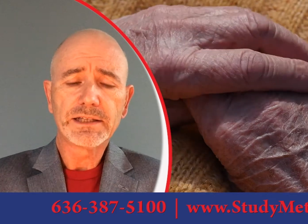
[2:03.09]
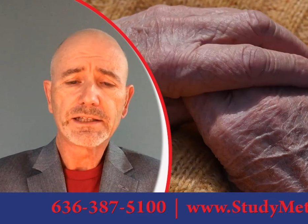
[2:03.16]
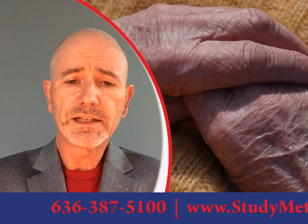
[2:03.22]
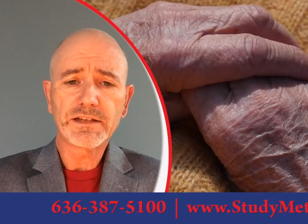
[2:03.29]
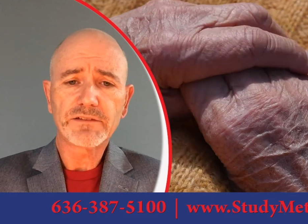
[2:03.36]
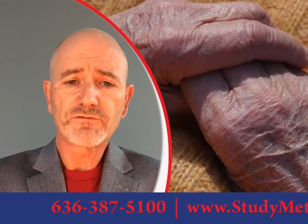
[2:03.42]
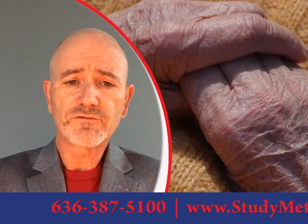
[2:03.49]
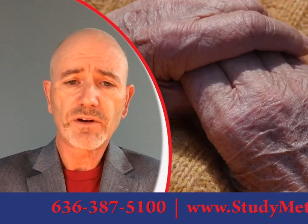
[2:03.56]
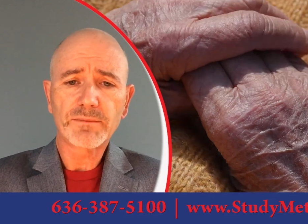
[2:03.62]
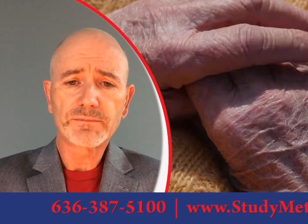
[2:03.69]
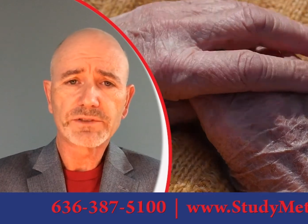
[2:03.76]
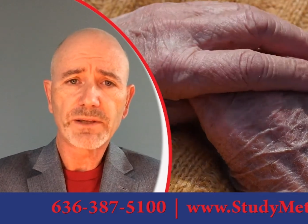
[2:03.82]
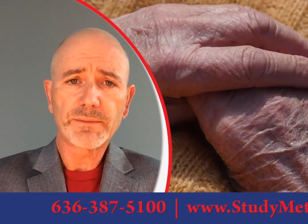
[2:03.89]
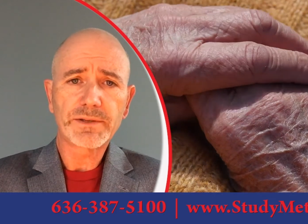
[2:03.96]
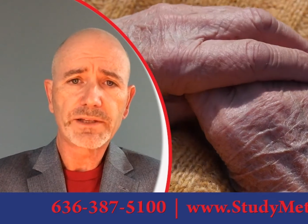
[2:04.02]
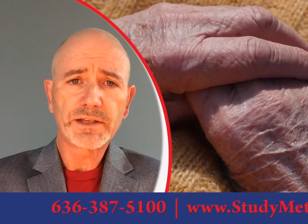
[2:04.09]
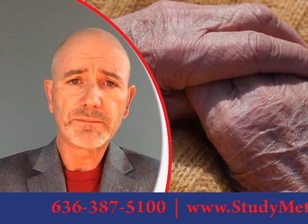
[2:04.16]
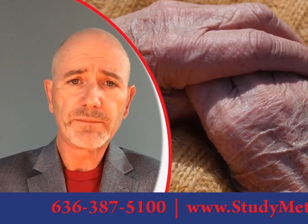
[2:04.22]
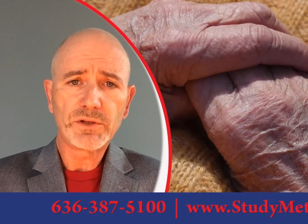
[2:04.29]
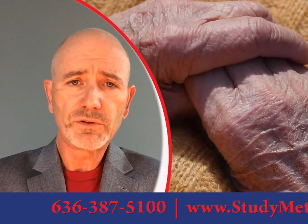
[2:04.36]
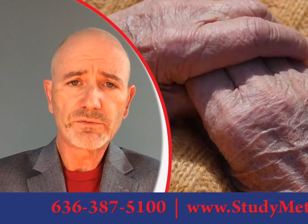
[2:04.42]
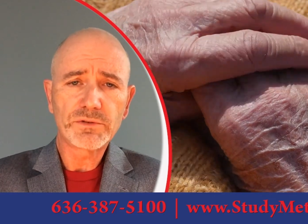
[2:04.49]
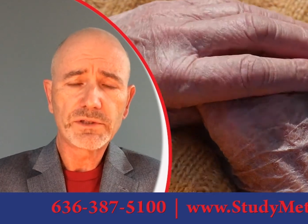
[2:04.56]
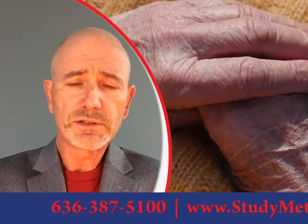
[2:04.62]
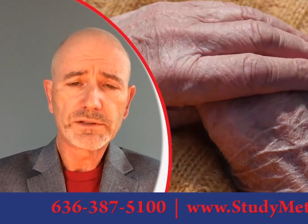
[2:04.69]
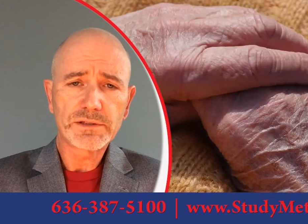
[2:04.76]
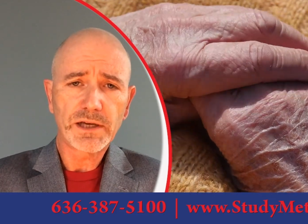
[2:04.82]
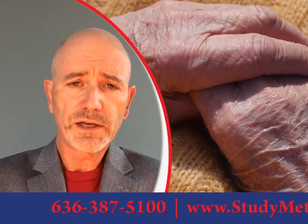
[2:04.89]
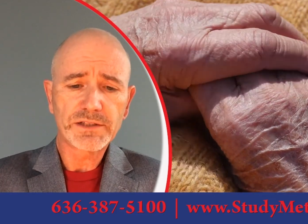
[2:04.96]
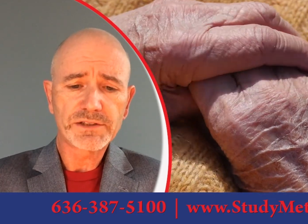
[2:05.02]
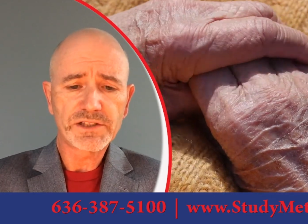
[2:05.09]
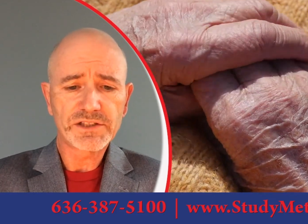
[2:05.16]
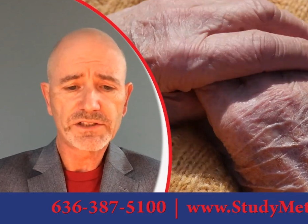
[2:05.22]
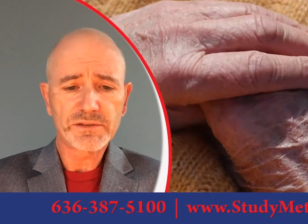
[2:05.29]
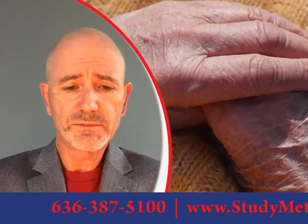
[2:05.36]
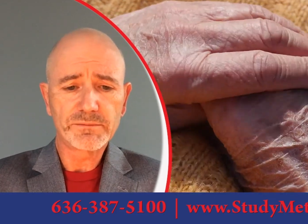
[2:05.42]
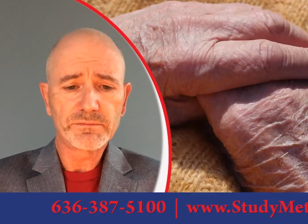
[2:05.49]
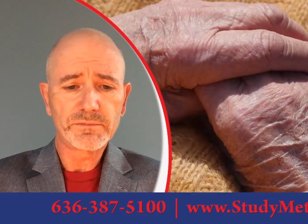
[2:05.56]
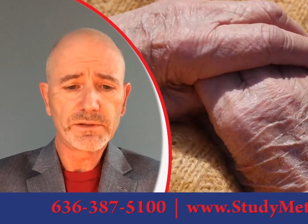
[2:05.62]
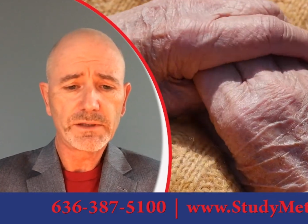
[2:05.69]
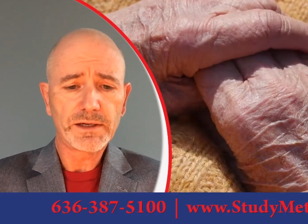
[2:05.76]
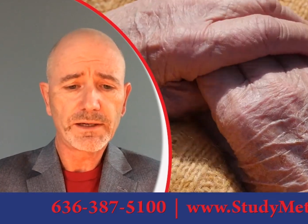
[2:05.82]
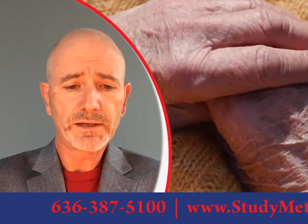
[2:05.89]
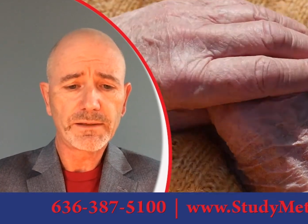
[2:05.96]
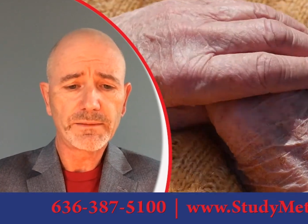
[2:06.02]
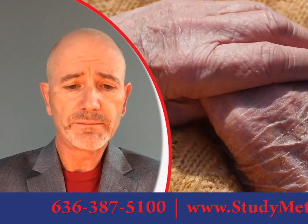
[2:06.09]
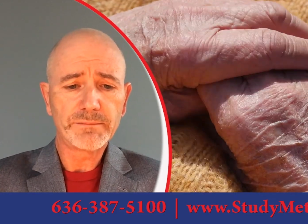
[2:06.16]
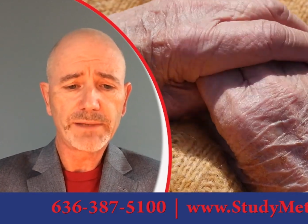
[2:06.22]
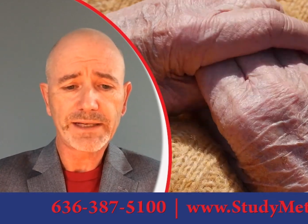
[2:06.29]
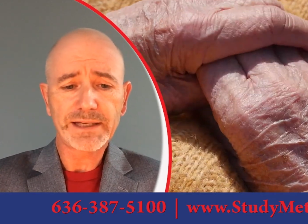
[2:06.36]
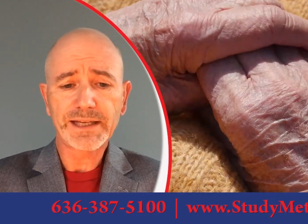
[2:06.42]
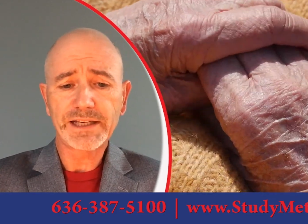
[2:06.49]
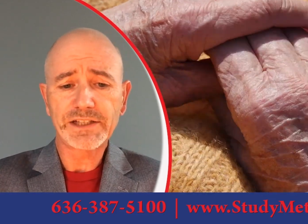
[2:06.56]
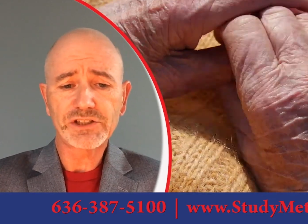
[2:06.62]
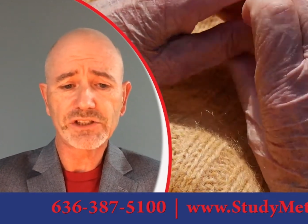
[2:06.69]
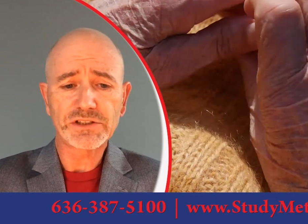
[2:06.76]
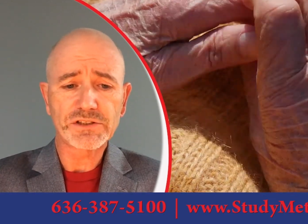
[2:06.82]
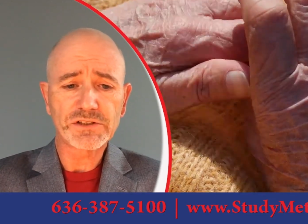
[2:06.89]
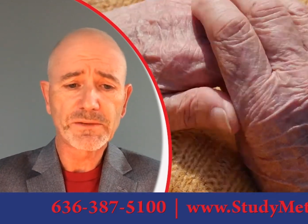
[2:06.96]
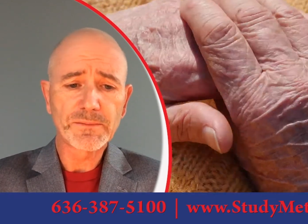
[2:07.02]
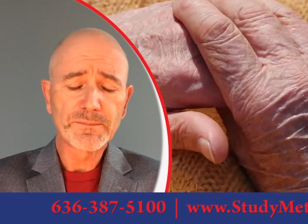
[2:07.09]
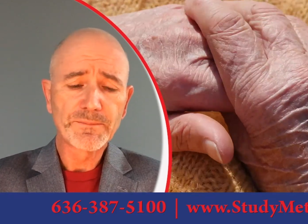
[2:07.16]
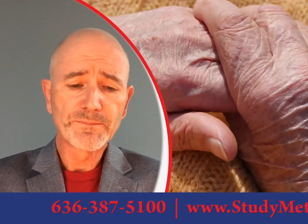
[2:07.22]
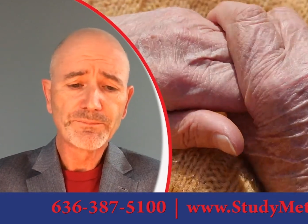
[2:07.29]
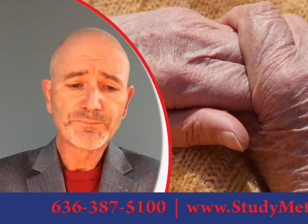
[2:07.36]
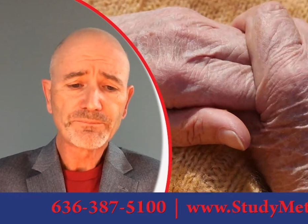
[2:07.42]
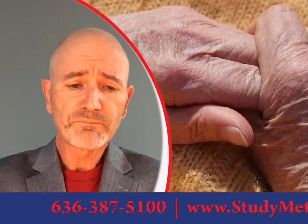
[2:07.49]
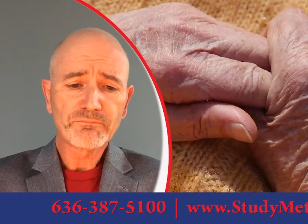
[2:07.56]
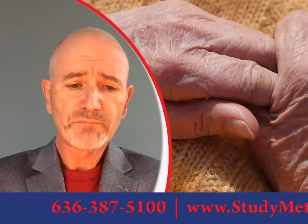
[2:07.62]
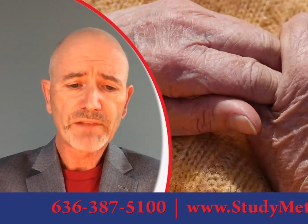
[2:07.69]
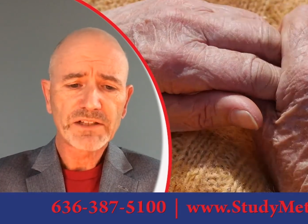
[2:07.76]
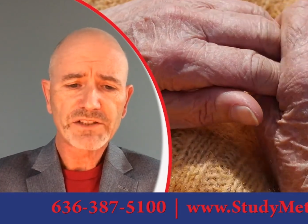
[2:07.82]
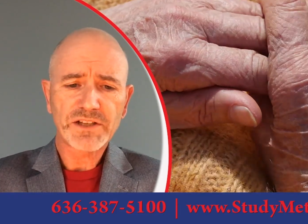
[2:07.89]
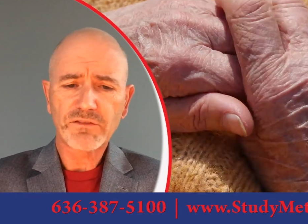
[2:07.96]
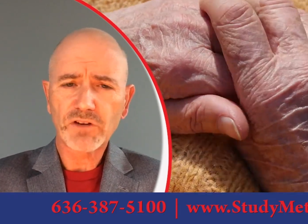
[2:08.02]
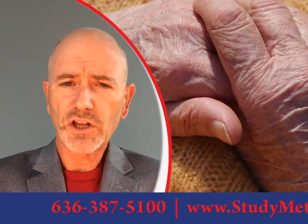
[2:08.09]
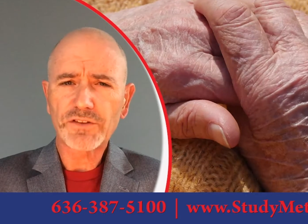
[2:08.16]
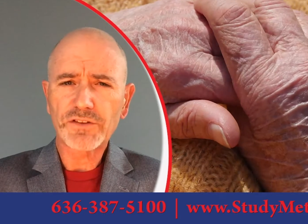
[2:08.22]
get from some of the immune system medications. Several